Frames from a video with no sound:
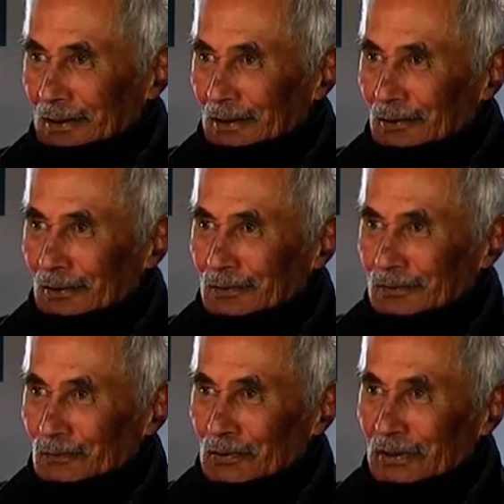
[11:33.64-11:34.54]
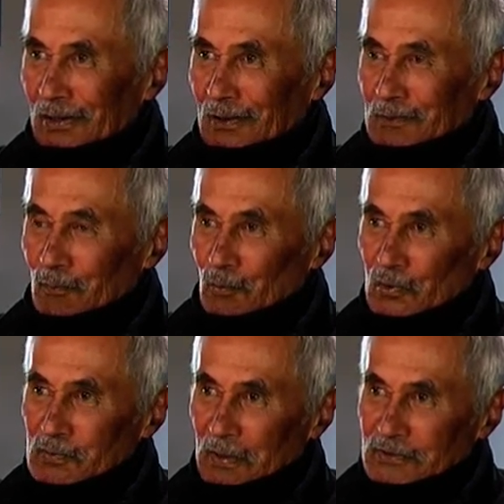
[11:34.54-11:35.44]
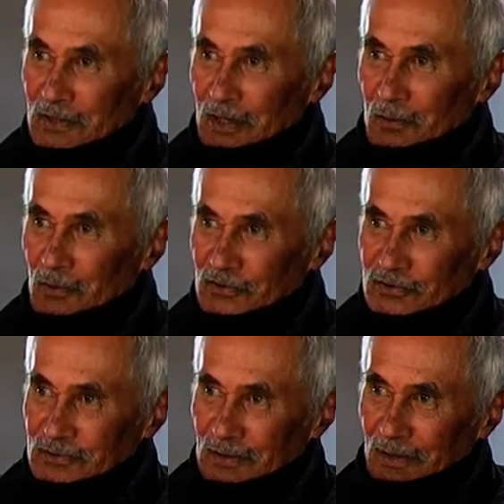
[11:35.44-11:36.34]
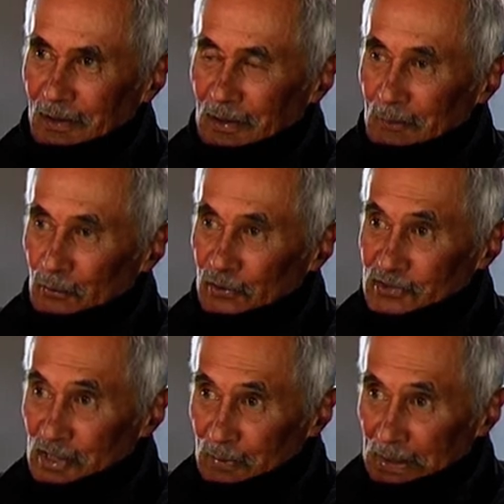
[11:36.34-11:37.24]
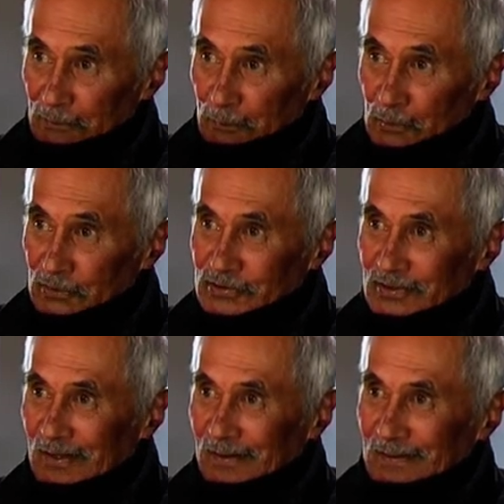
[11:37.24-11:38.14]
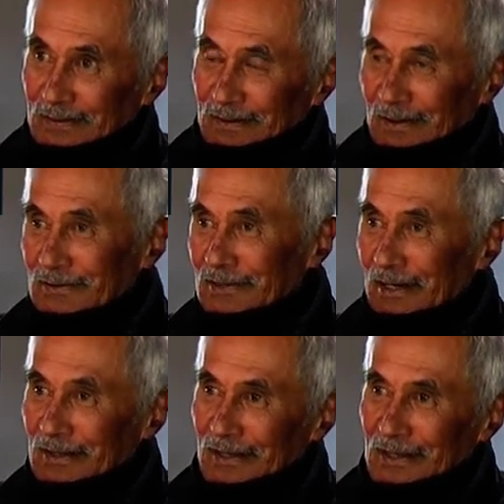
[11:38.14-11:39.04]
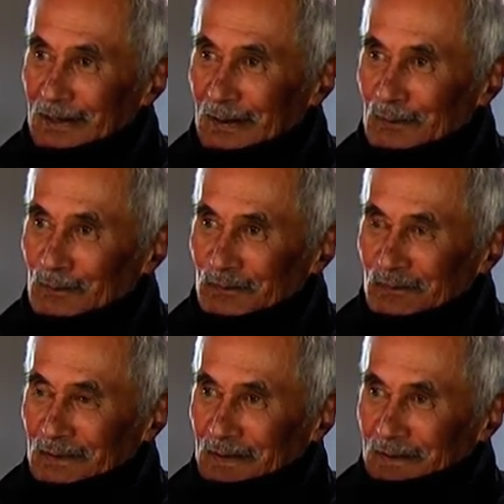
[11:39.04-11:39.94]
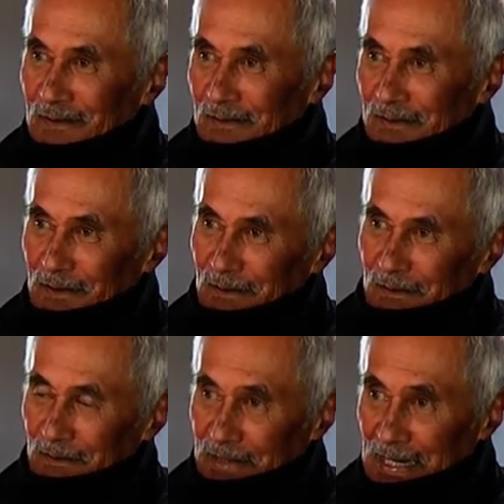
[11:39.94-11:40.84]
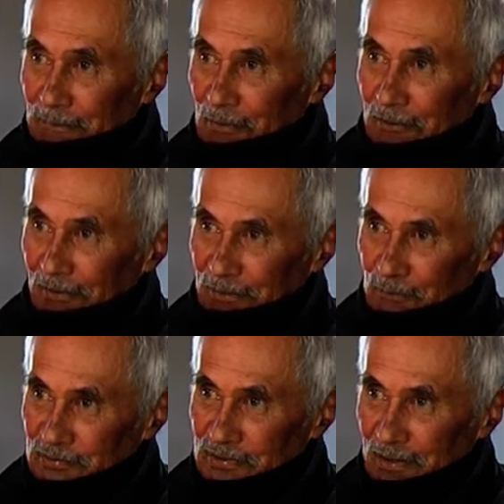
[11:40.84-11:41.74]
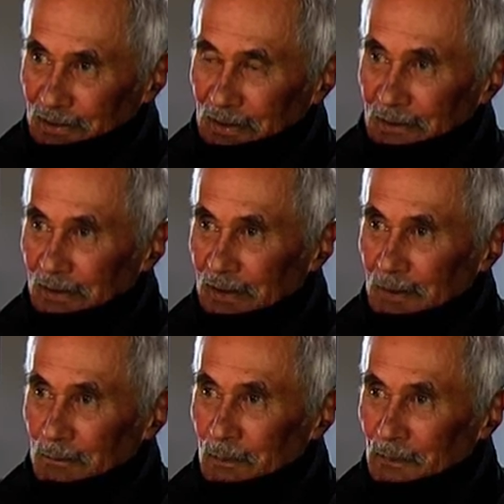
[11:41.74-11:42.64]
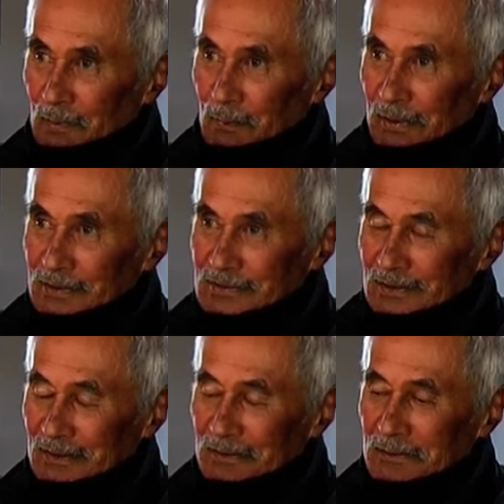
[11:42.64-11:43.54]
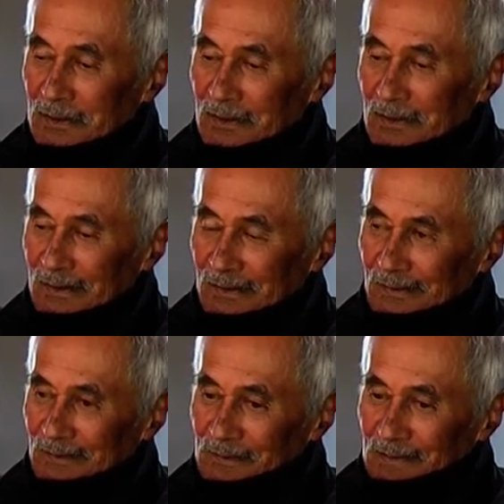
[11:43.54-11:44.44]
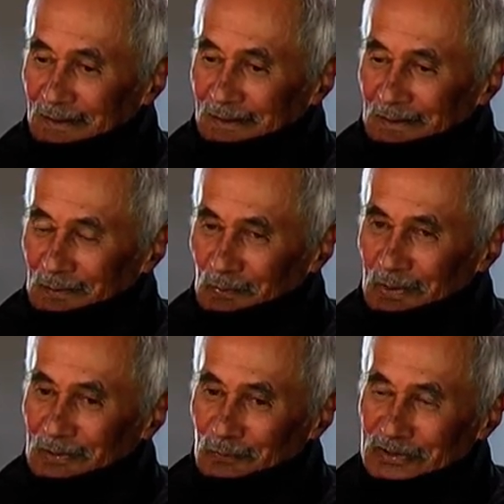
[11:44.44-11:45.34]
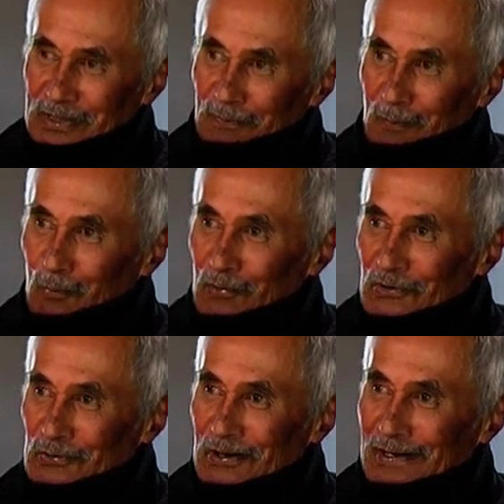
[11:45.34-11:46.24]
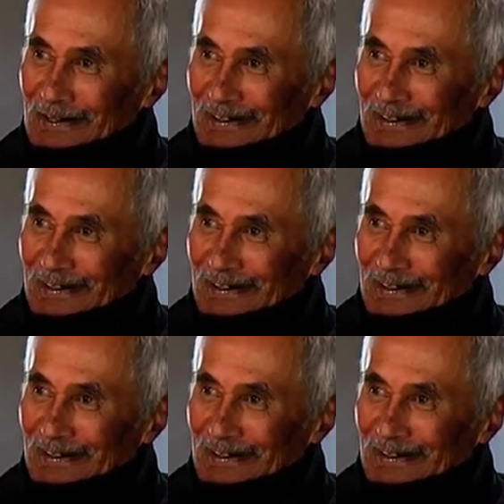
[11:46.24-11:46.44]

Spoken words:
night where we were supposed to go across the bridge, Old Harbour Bridge, and take the camping ground that was there, the place. And we jumped on board the train,